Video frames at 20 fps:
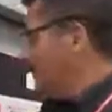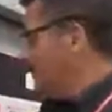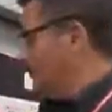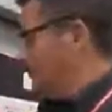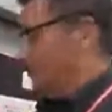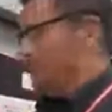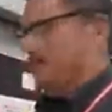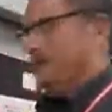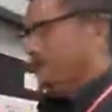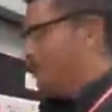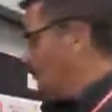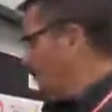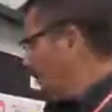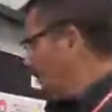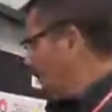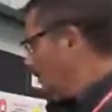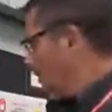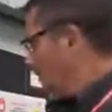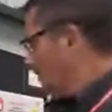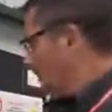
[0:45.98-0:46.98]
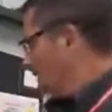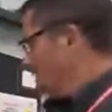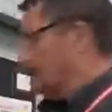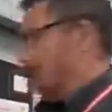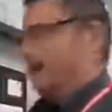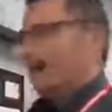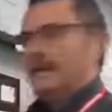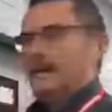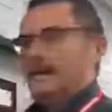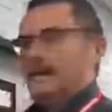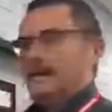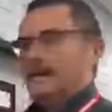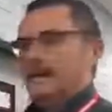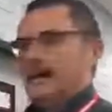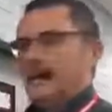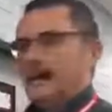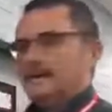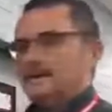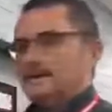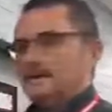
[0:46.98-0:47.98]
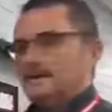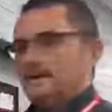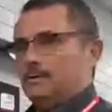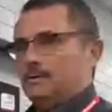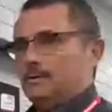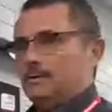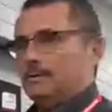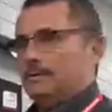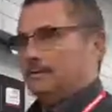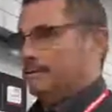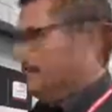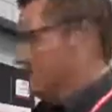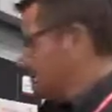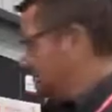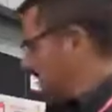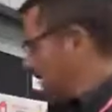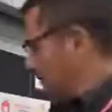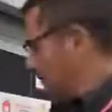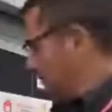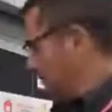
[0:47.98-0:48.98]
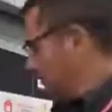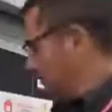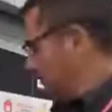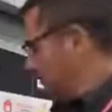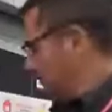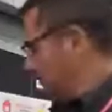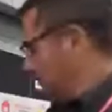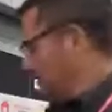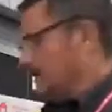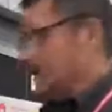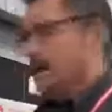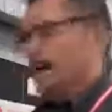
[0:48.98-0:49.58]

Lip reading: Through the door, international receptacles.